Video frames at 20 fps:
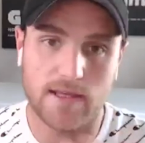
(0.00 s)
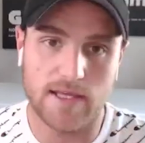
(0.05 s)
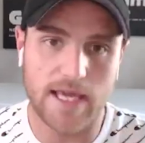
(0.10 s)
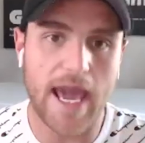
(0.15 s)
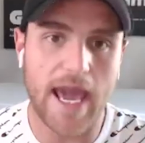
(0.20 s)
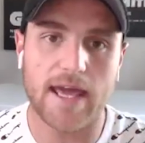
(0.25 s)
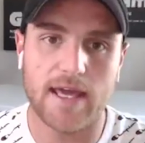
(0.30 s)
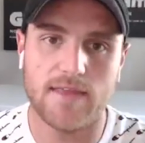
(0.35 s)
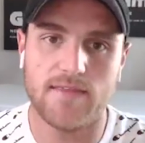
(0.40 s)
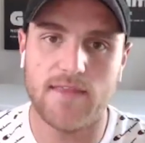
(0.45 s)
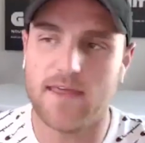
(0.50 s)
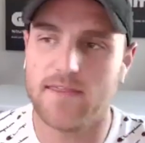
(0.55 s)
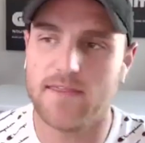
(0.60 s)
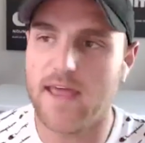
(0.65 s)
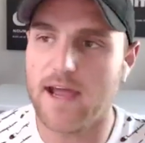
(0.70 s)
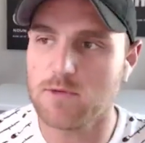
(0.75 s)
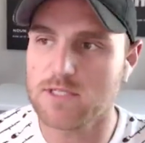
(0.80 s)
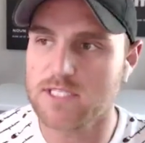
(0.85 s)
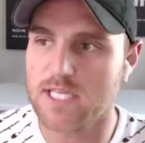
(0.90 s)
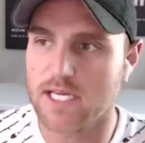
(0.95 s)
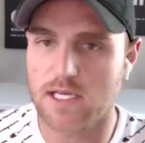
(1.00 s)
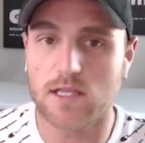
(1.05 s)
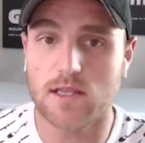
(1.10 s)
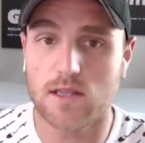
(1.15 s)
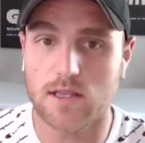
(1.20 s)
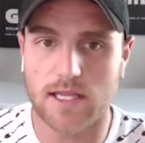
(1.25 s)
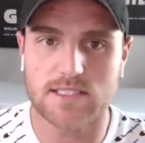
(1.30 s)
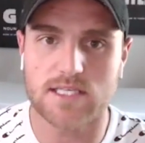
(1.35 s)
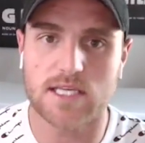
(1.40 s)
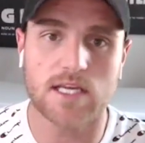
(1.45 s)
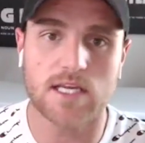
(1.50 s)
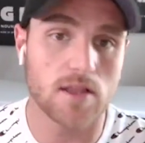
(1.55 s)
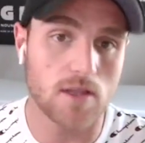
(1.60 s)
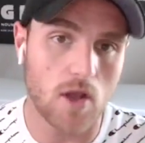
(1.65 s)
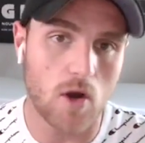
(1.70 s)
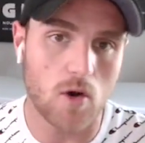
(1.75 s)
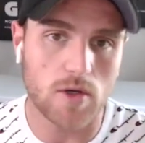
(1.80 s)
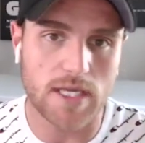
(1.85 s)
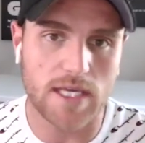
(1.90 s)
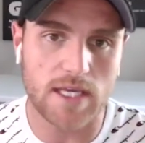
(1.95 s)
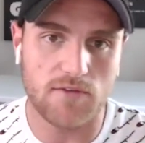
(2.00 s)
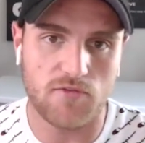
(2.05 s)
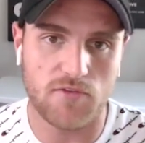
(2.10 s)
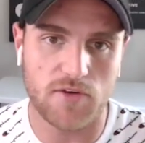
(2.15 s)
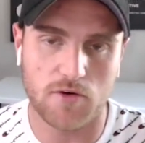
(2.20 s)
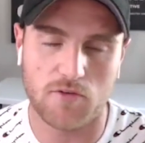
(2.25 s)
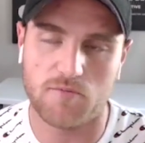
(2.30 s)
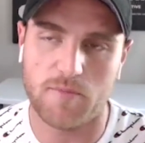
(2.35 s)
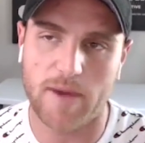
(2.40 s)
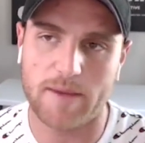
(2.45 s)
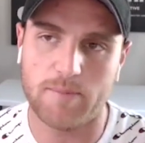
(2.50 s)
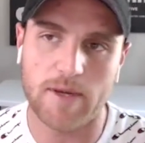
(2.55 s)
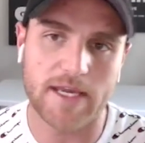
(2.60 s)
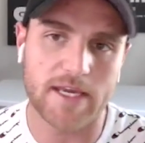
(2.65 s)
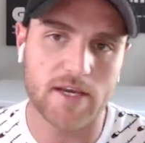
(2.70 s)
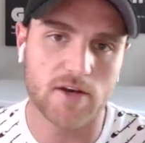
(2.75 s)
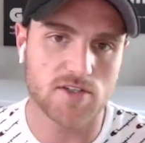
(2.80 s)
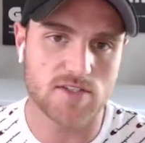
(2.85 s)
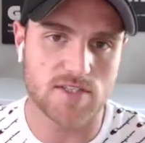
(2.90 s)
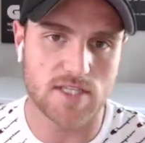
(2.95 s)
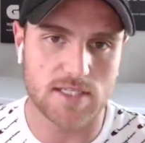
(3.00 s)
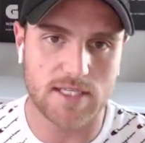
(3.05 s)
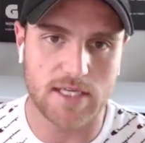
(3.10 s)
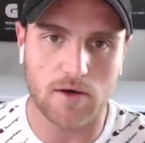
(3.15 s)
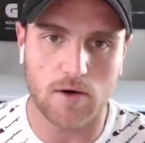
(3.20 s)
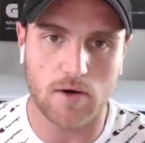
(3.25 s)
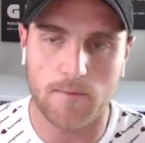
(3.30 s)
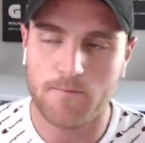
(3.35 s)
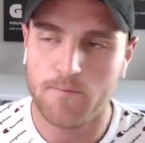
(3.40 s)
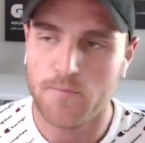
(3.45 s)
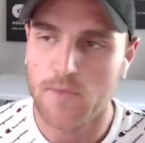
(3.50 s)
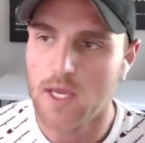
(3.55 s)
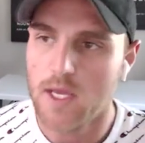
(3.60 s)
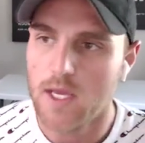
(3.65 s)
yeah. And that was like a okay. that's like a low key fear of mine. But here's the deal: